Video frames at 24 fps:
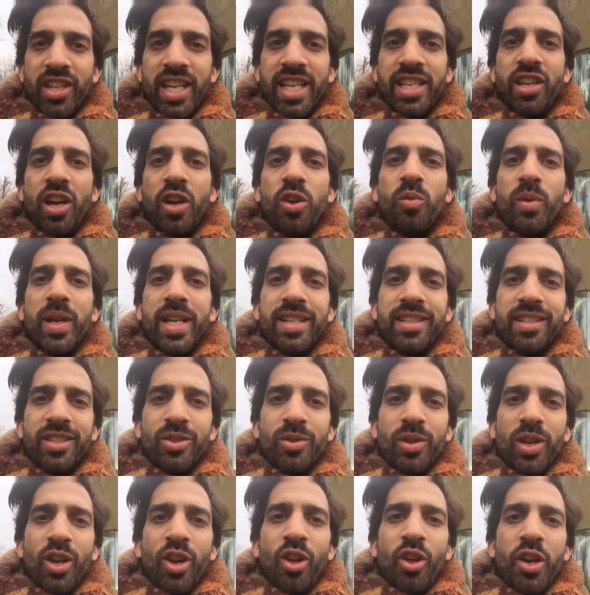They go
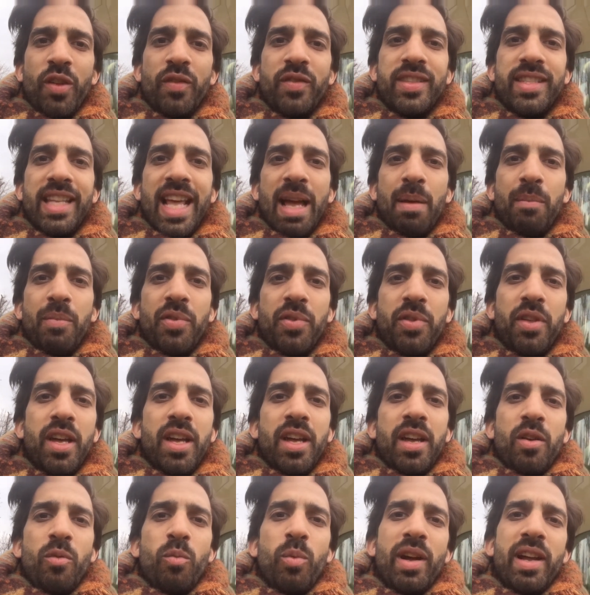into a lot of depth
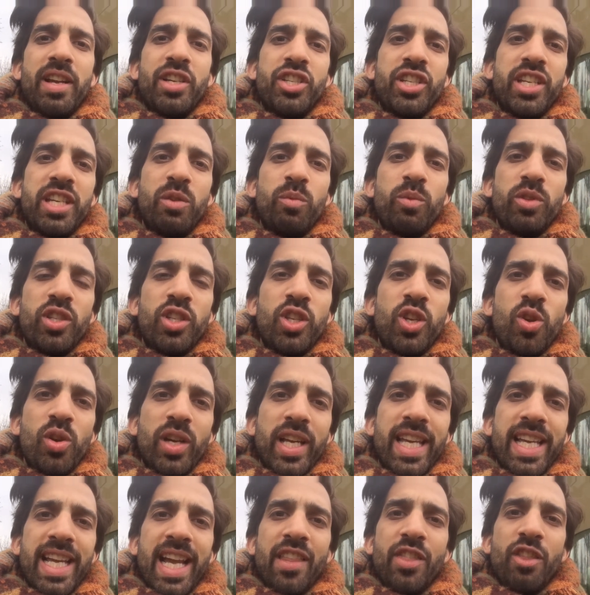where she was
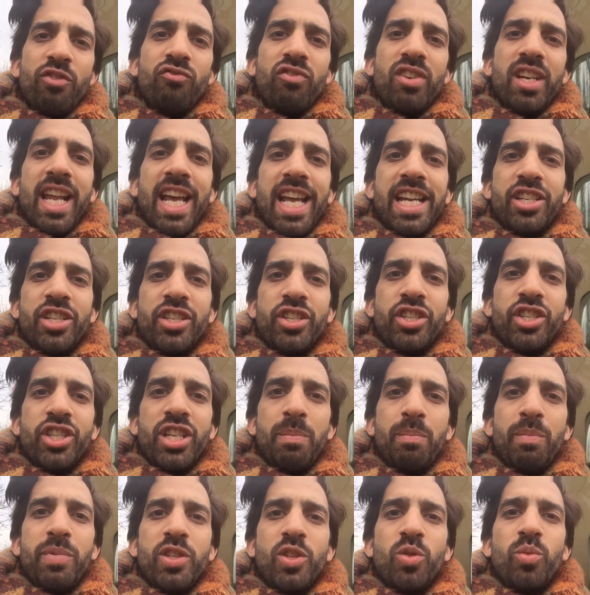looking at the
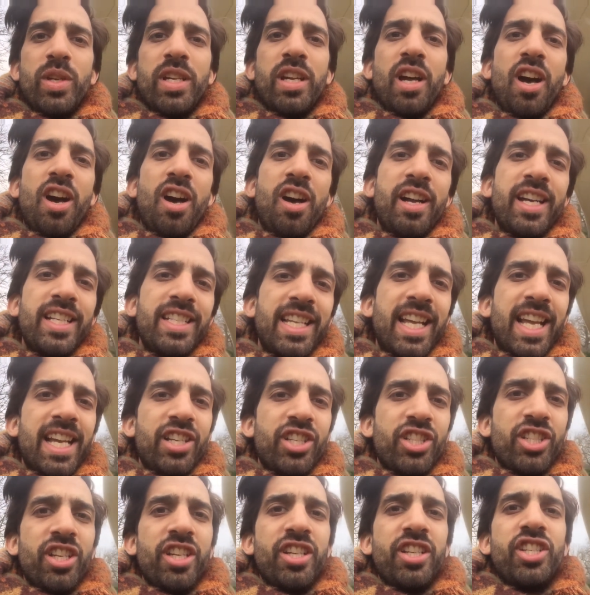relationship between
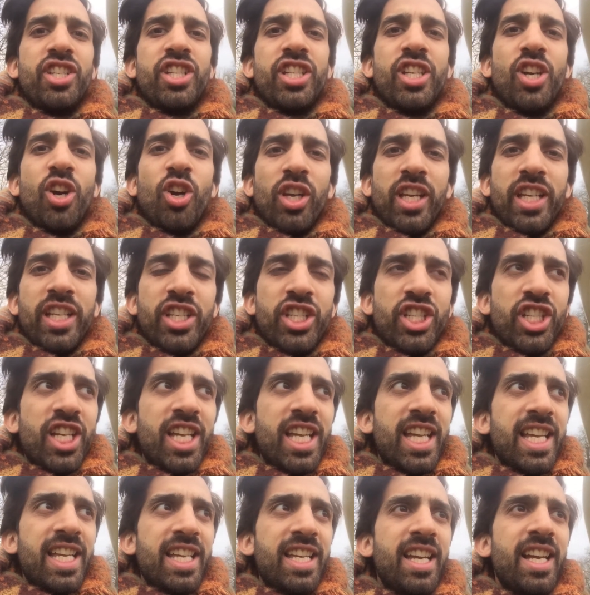architecture,
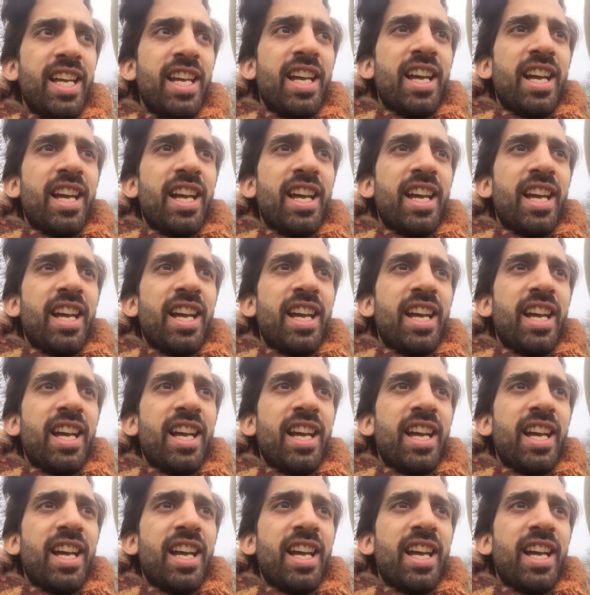geology,